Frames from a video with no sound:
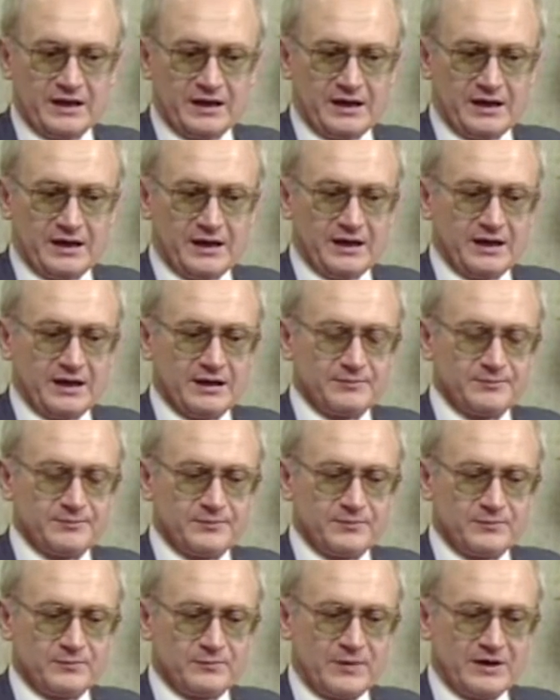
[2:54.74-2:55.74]

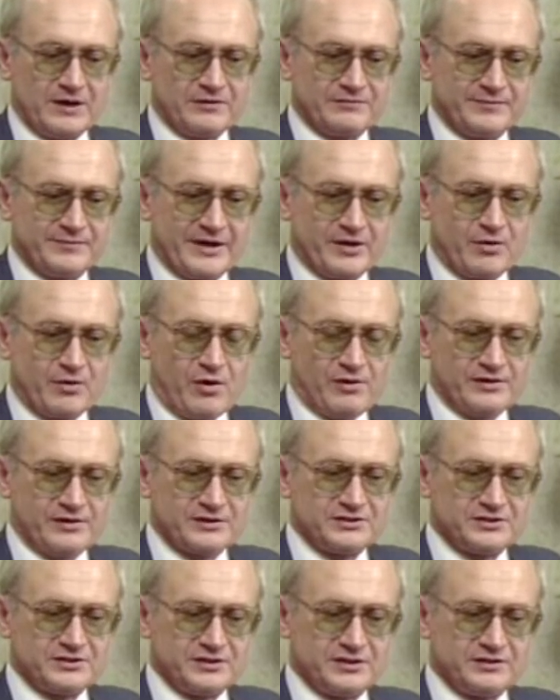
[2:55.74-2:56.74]
One of my
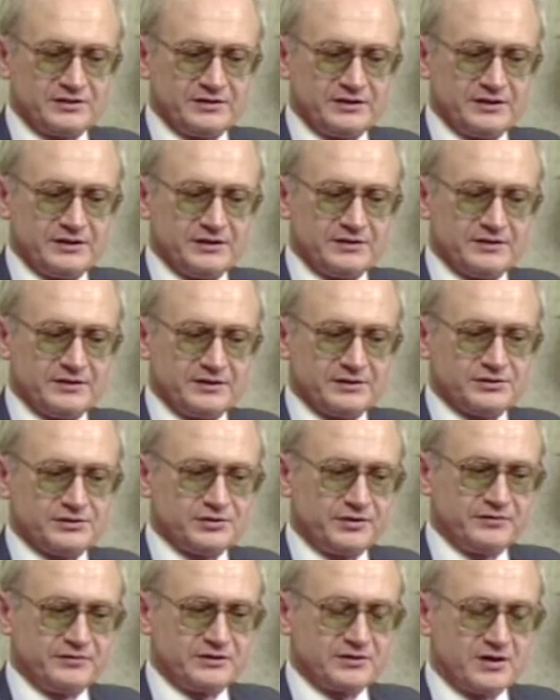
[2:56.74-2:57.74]
colleagues in the
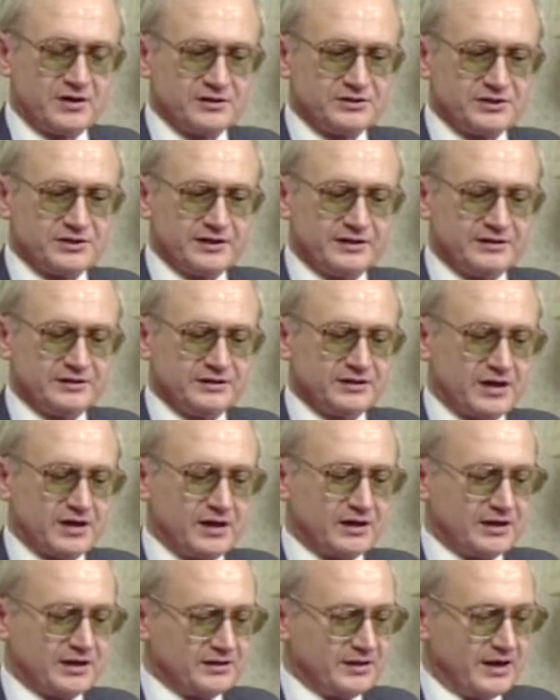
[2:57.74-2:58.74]
Soviet consulate in
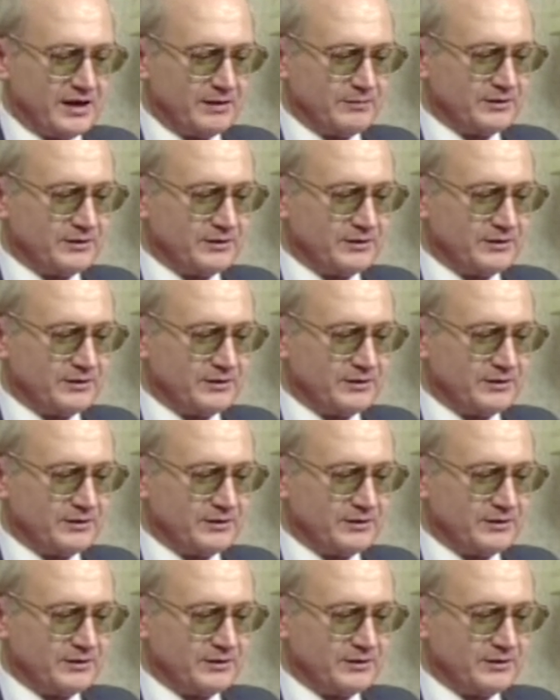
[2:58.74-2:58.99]
Calcutta,